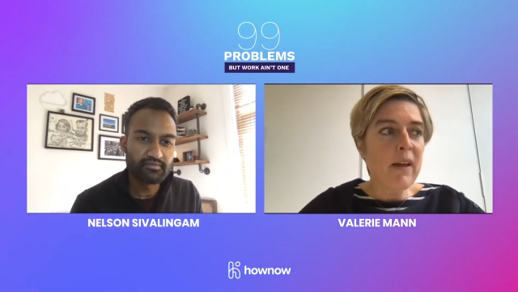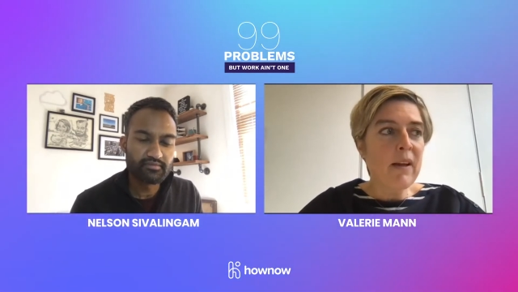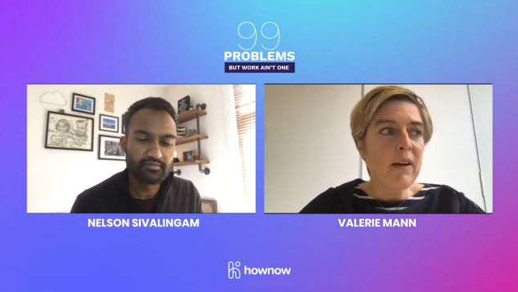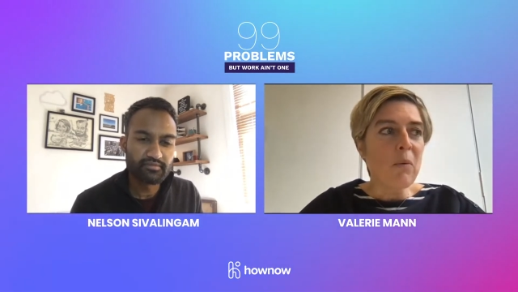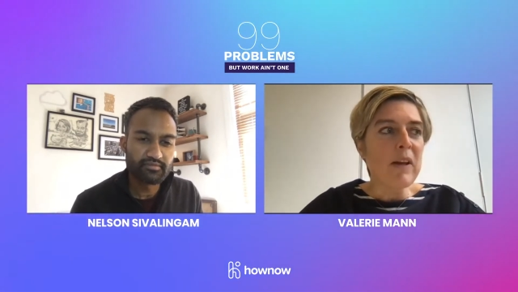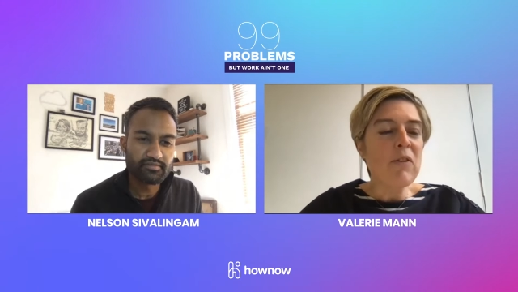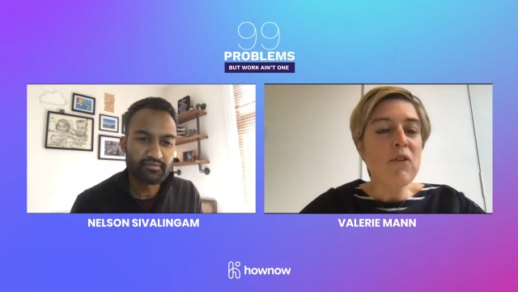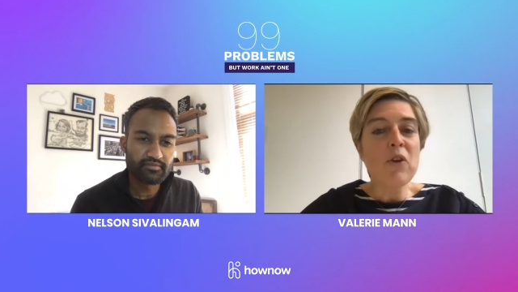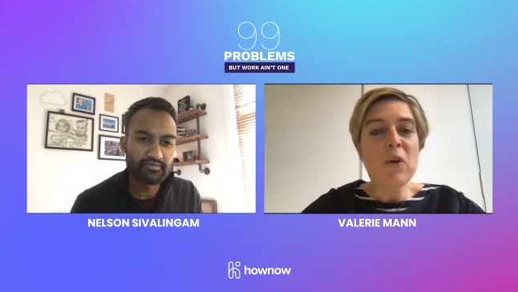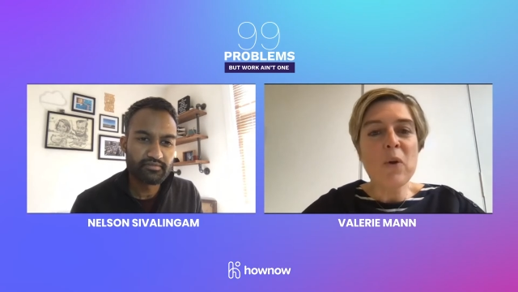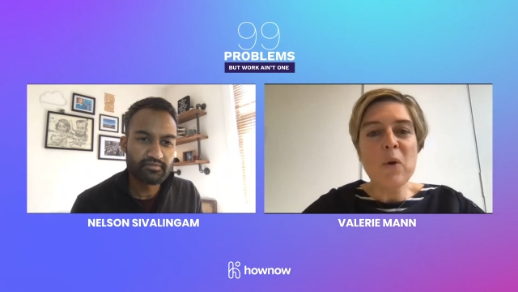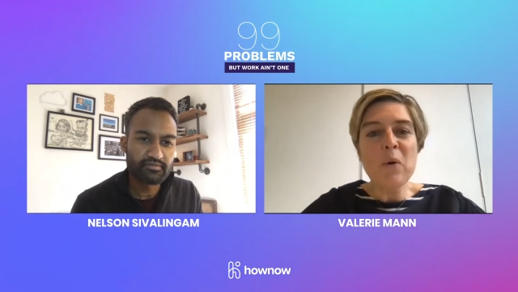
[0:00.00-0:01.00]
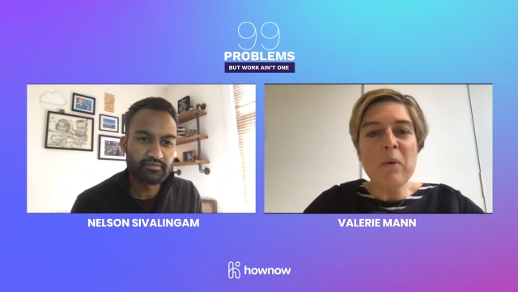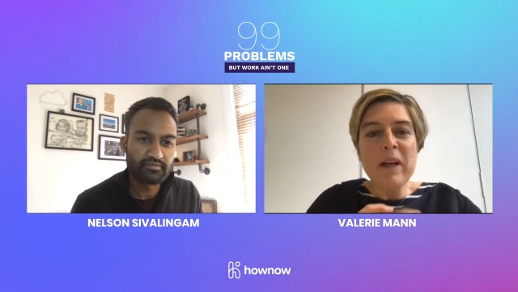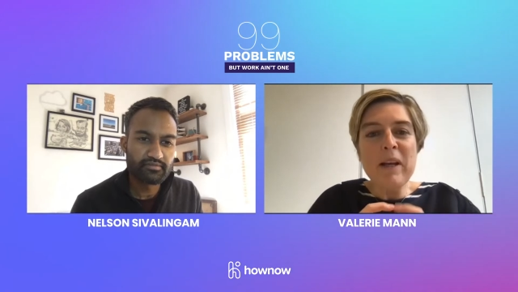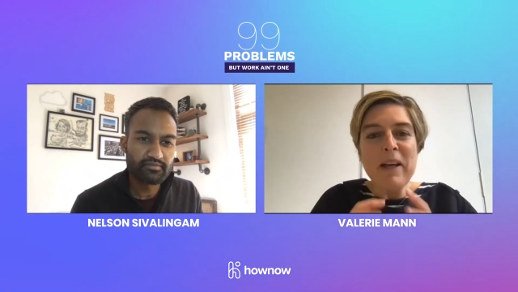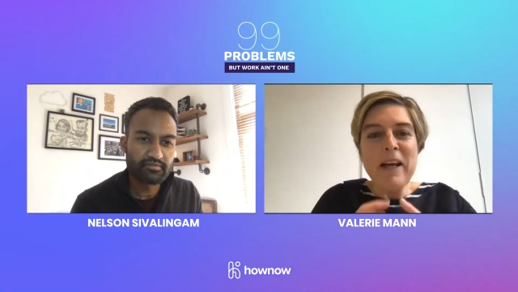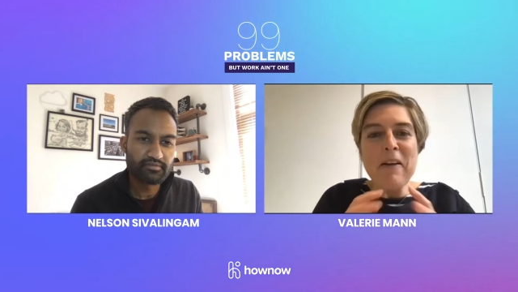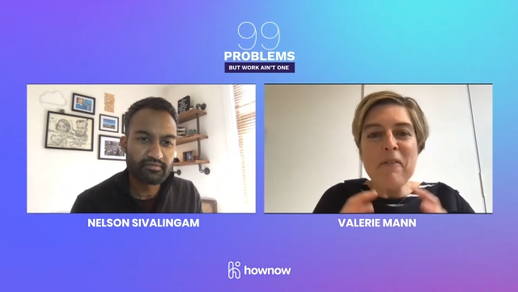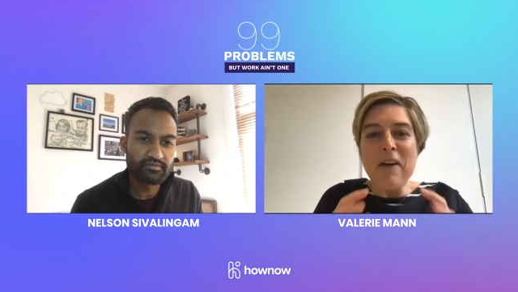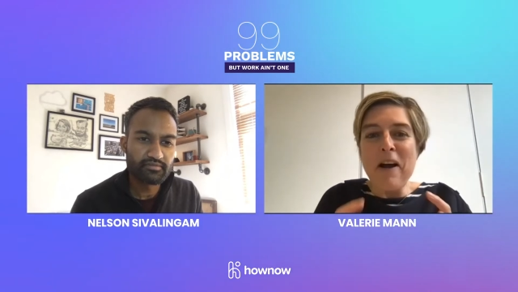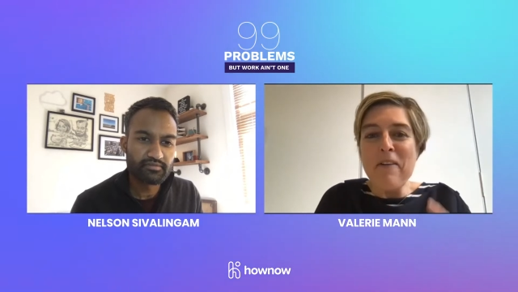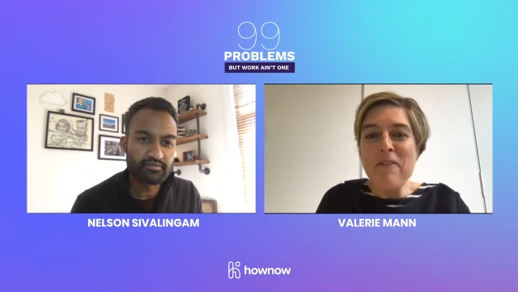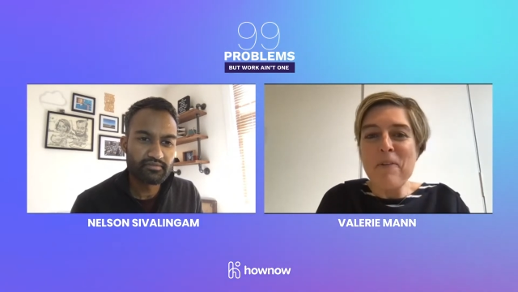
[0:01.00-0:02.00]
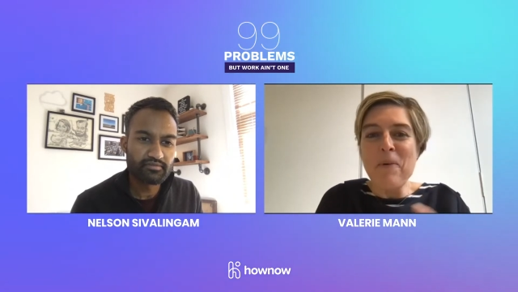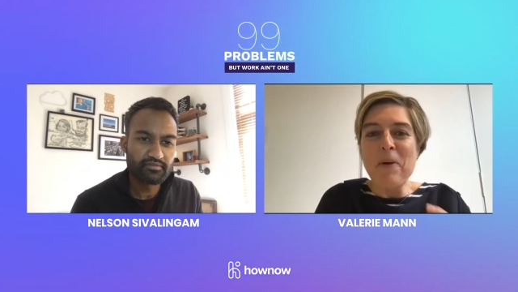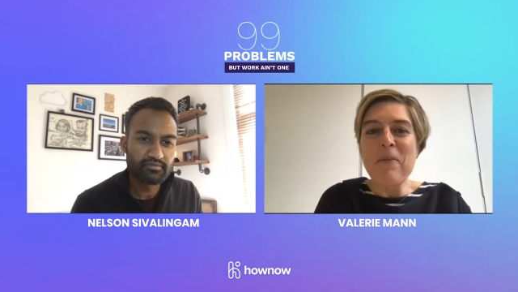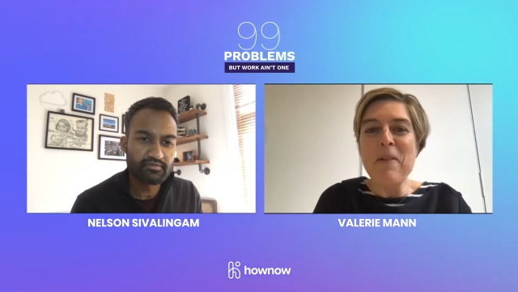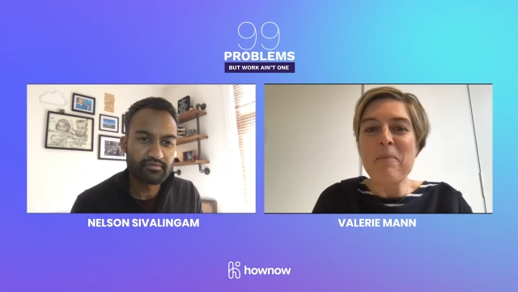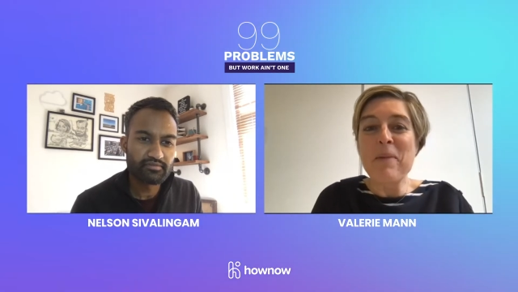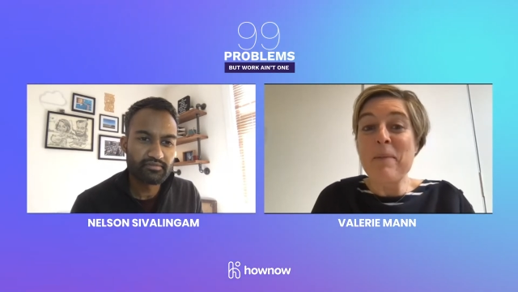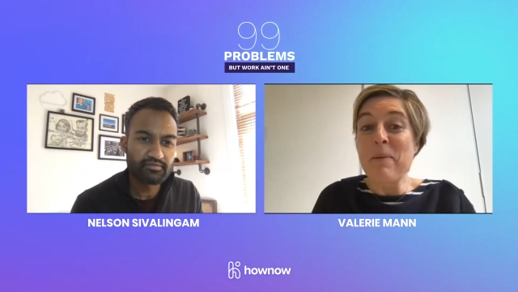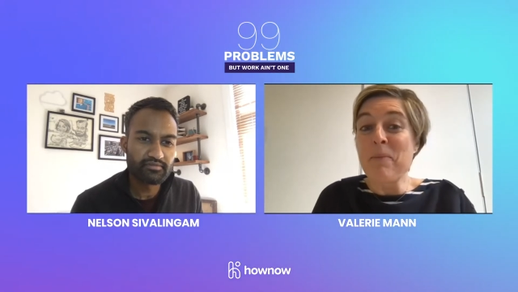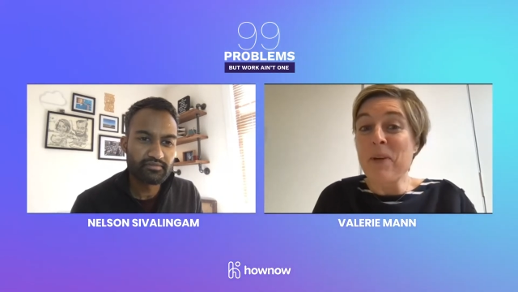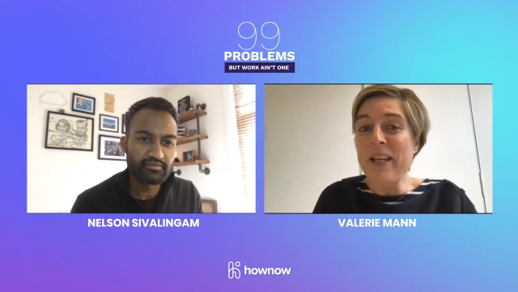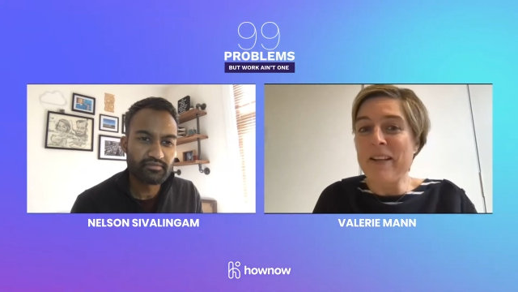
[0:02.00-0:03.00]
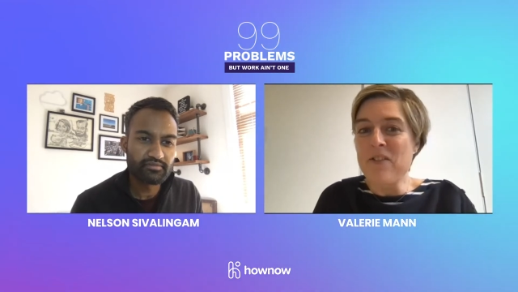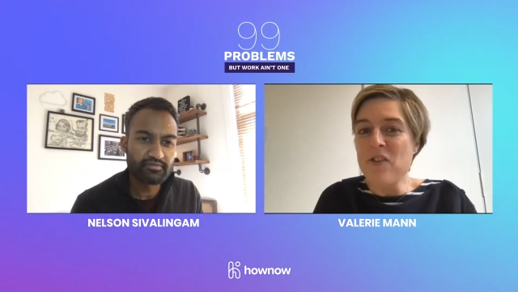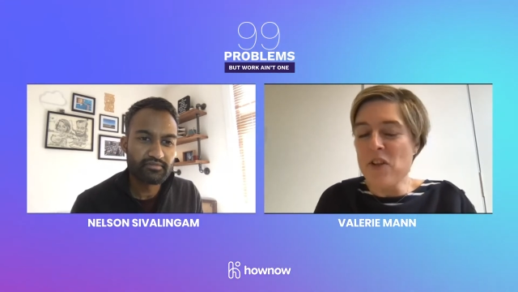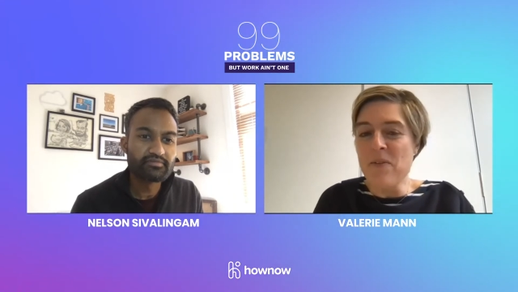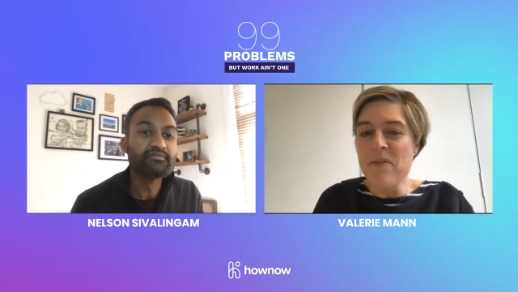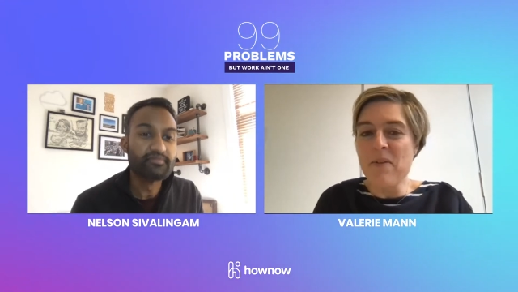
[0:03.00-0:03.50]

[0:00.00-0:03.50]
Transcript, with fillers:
Speaker 1: we do we, we kind of have to work with the minimum we can do.